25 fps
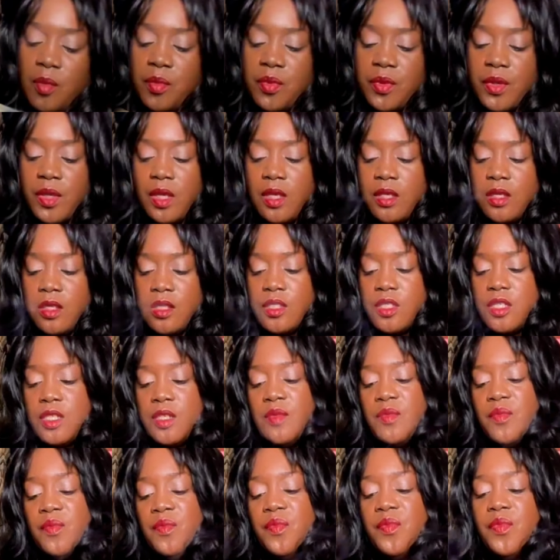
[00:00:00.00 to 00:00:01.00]
Emperor
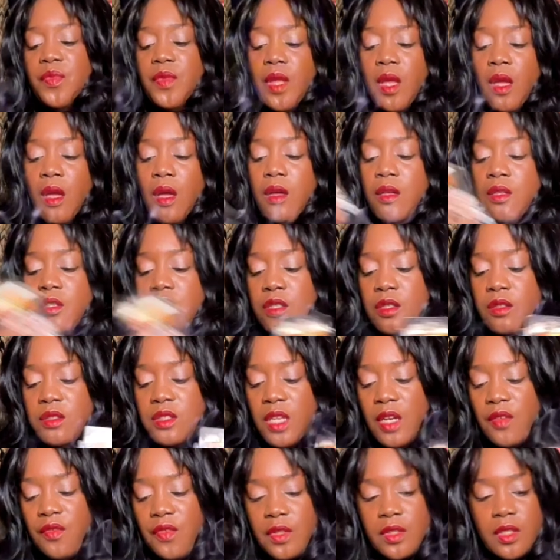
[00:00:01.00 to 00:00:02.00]
energy. So
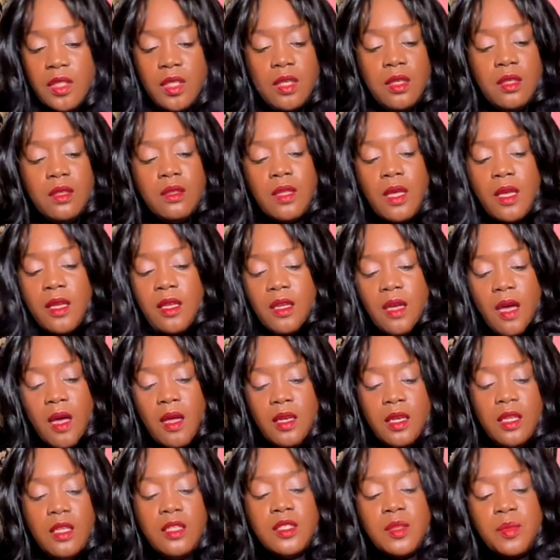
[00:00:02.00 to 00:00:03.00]
definitely, like,
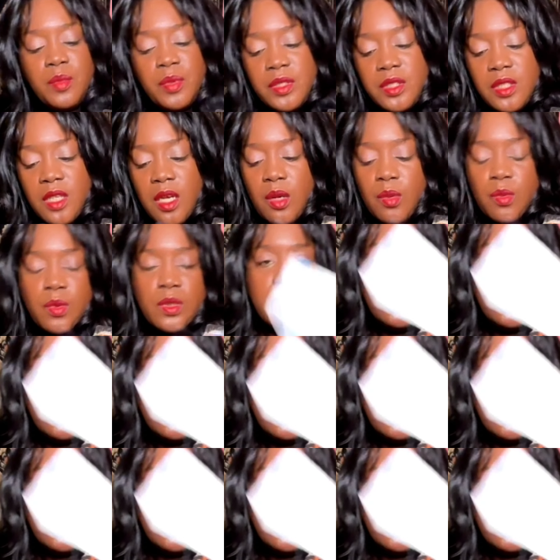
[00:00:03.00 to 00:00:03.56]
I need to protect